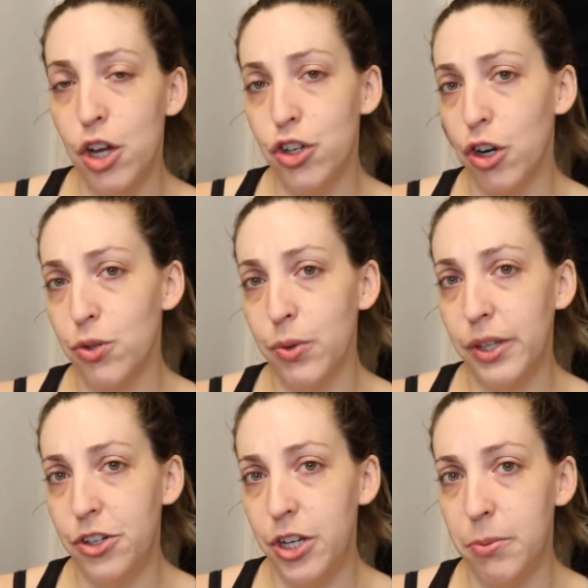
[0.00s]
charge
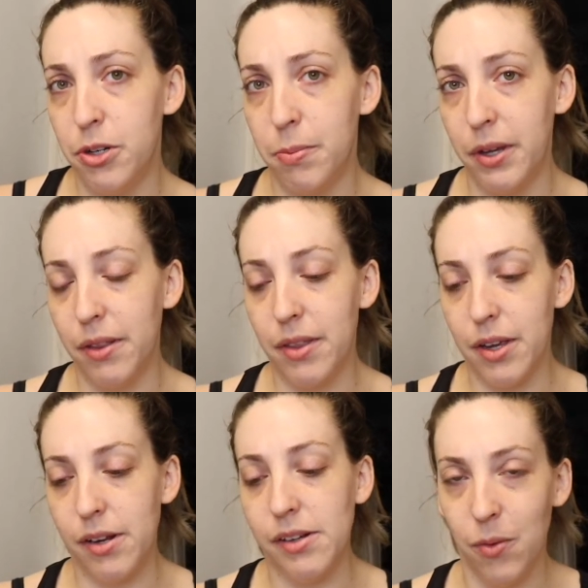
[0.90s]
really cheap shipping,
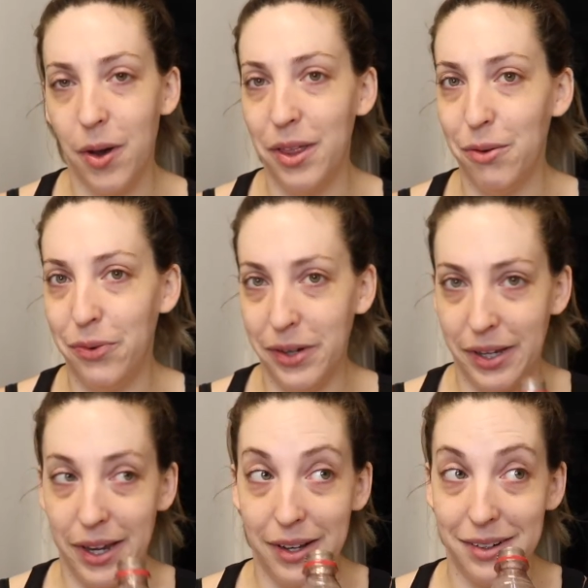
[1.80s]
then why the fuck
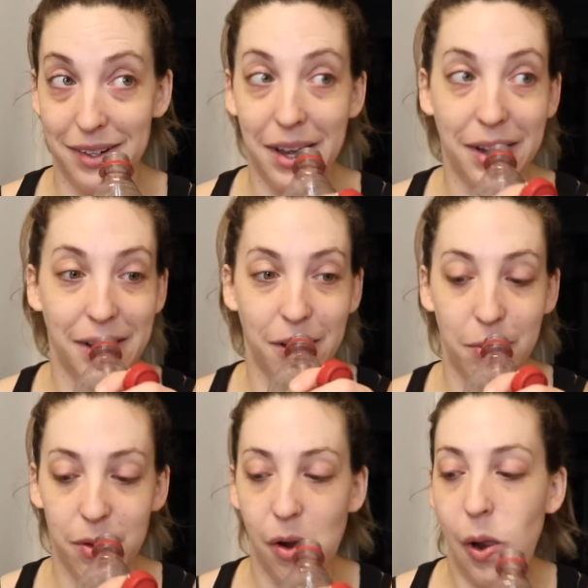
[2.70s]
can't
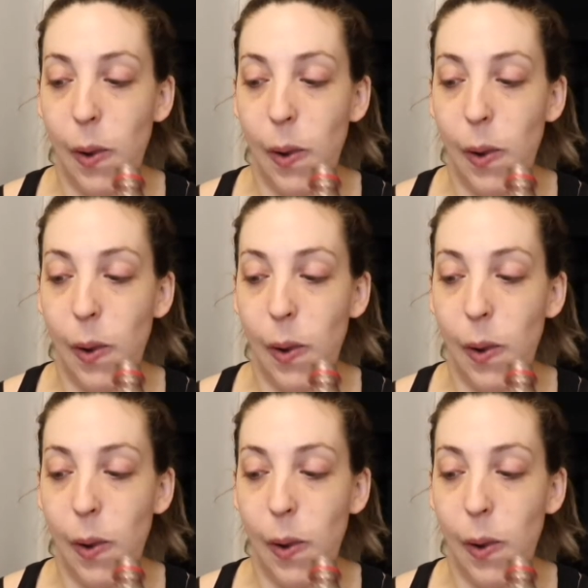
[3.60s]
KKW?